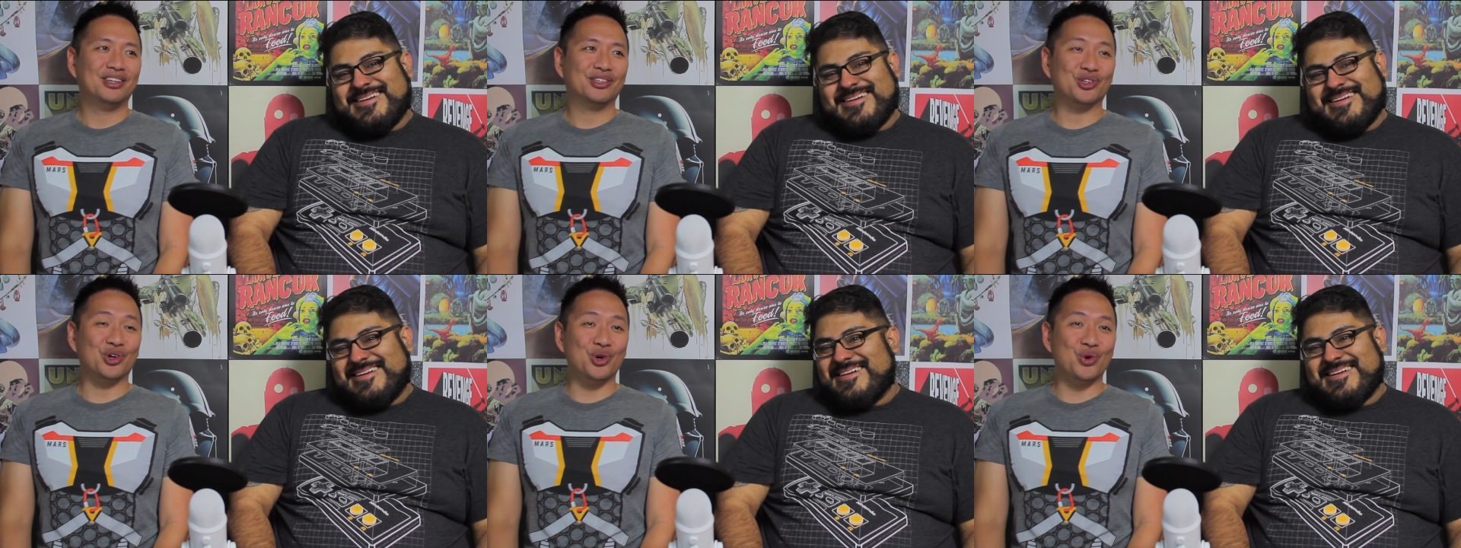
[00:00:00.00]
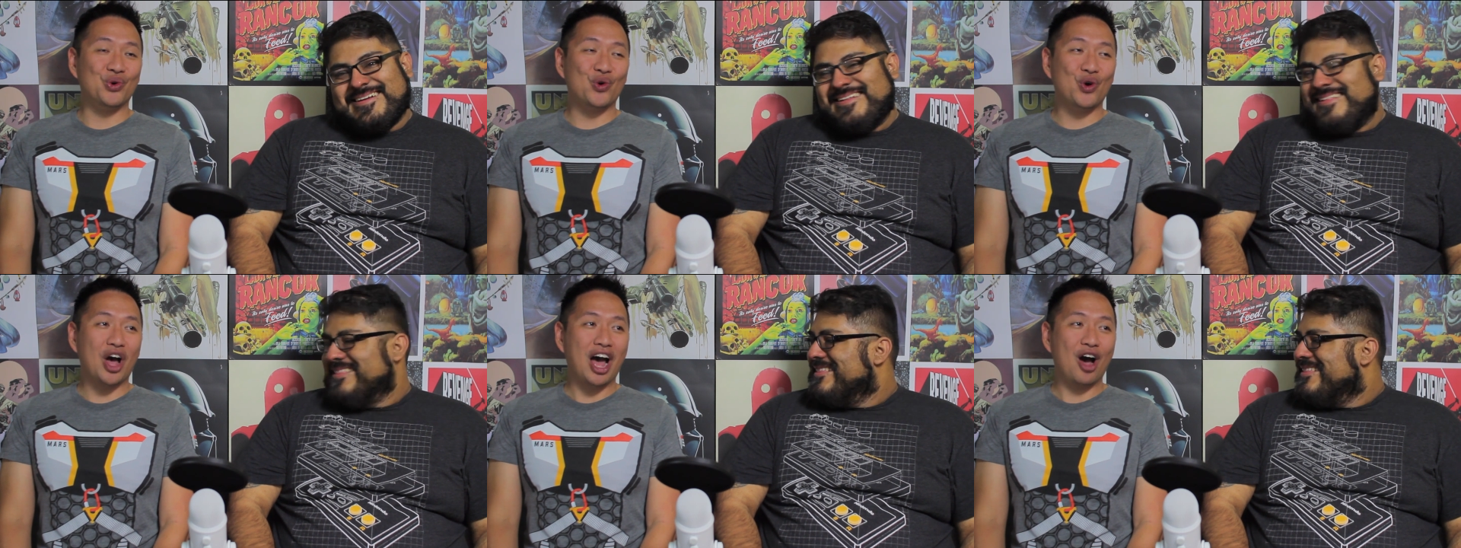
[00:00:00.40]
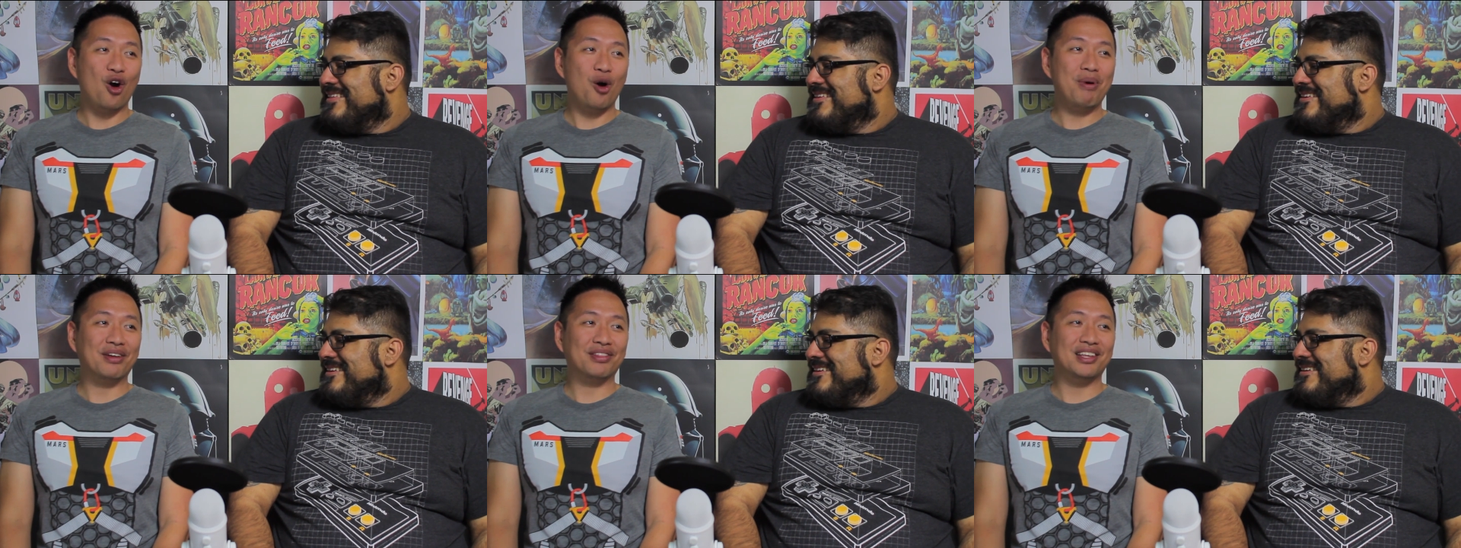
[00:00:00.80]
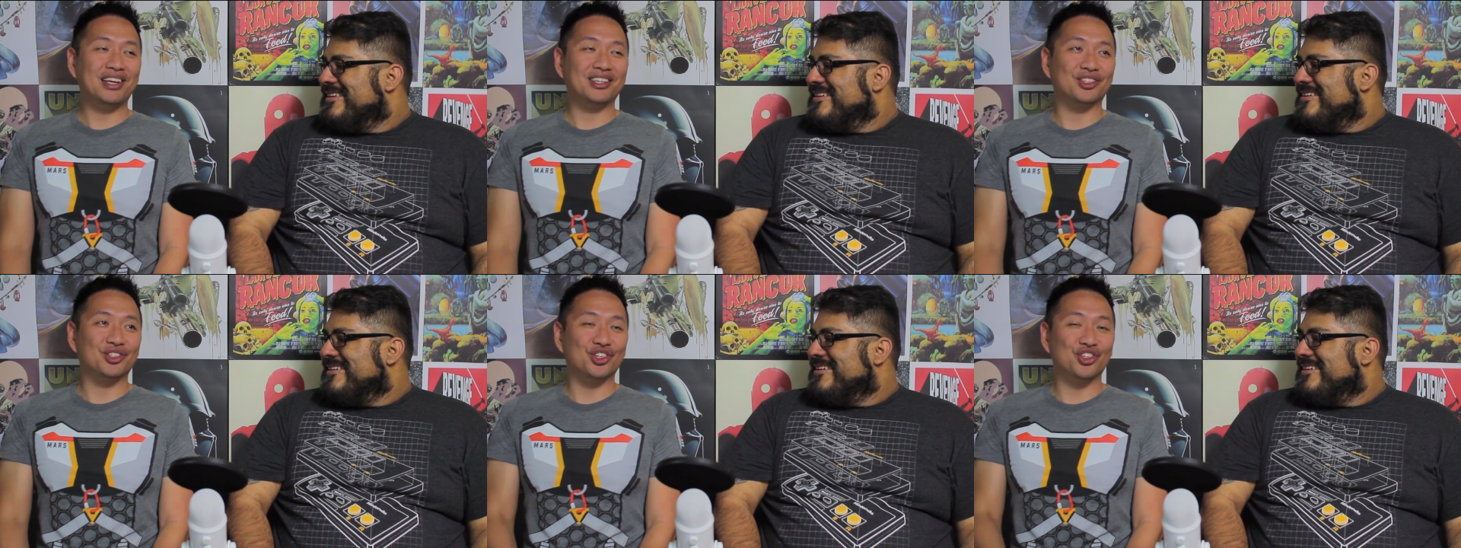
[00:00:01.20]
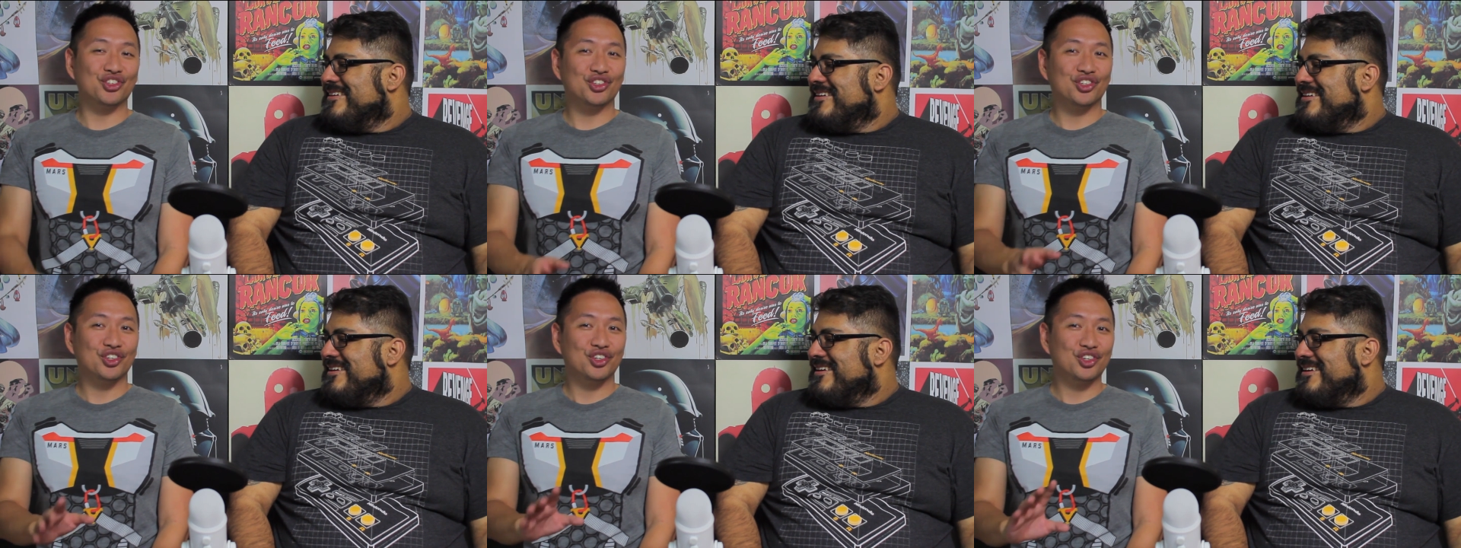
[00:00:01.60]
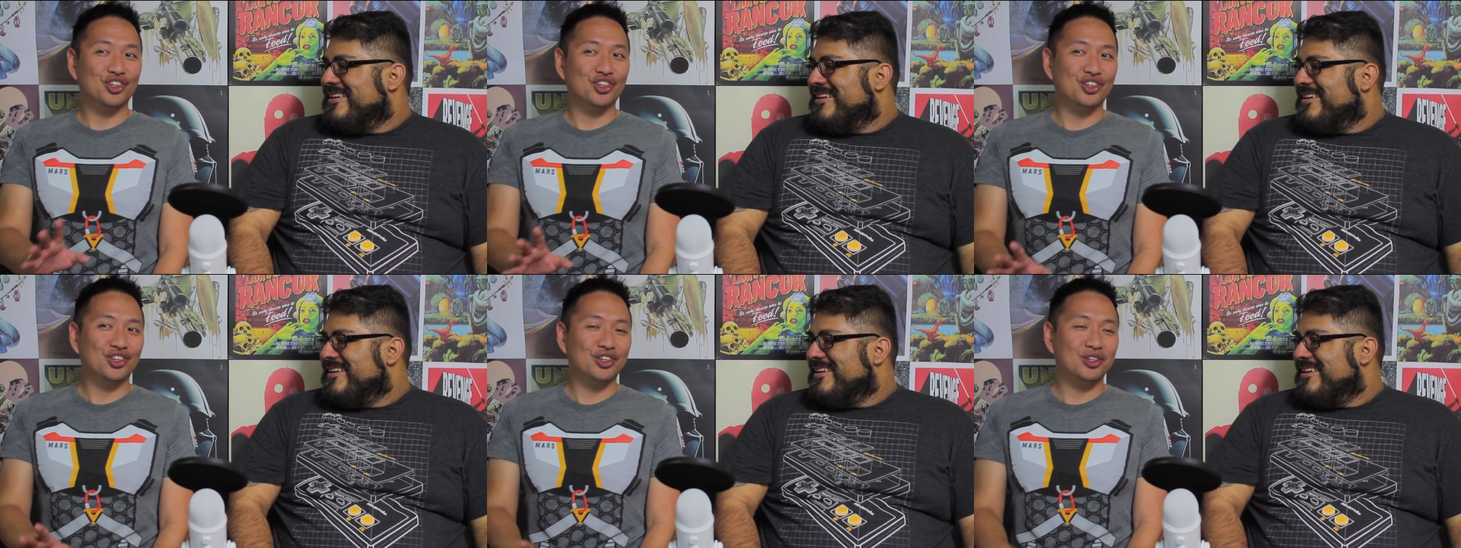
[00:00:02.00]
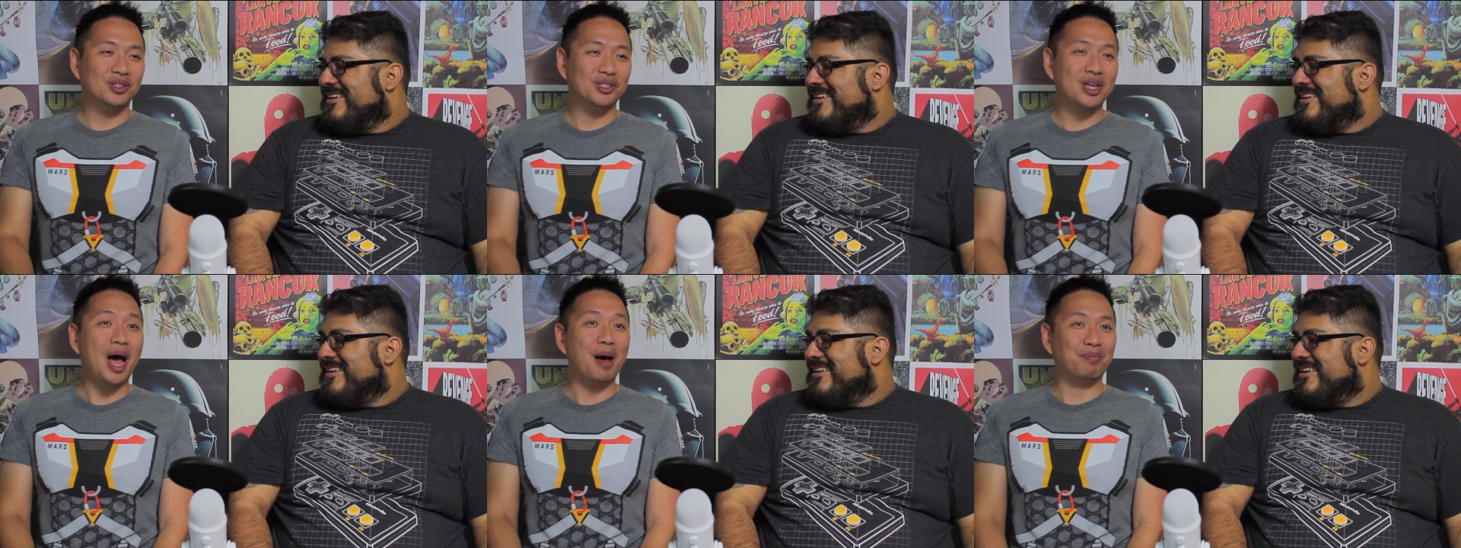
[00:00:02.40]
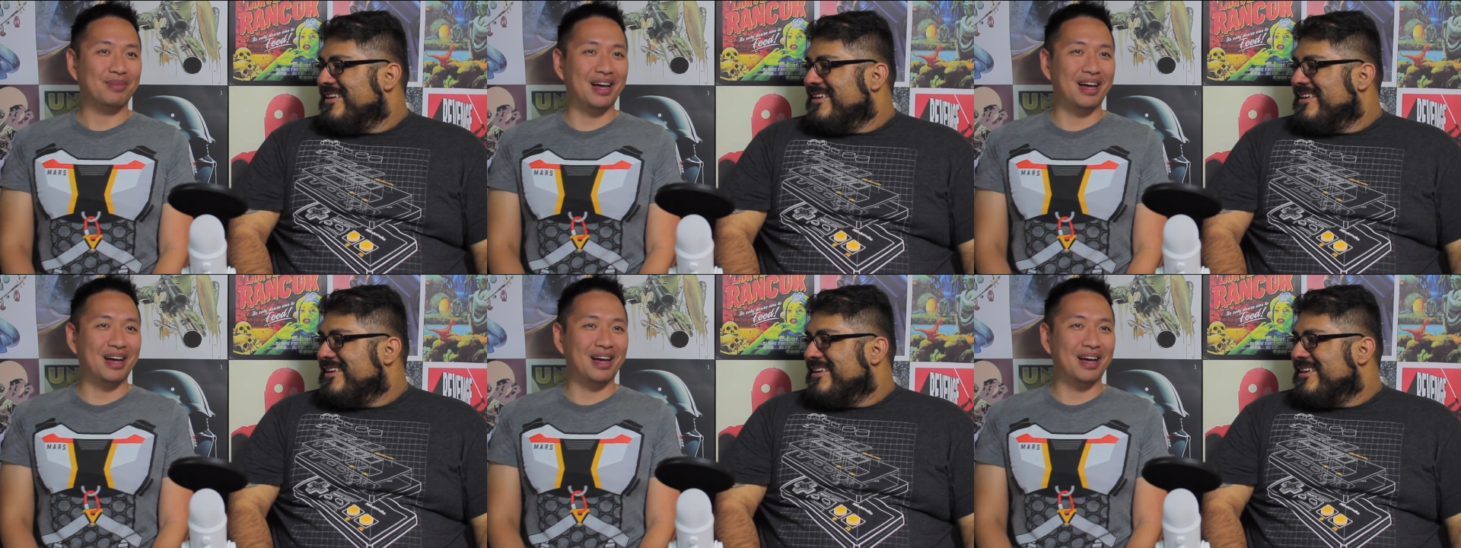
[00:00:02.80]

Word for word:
Speaker 1: So how about this? Just stop.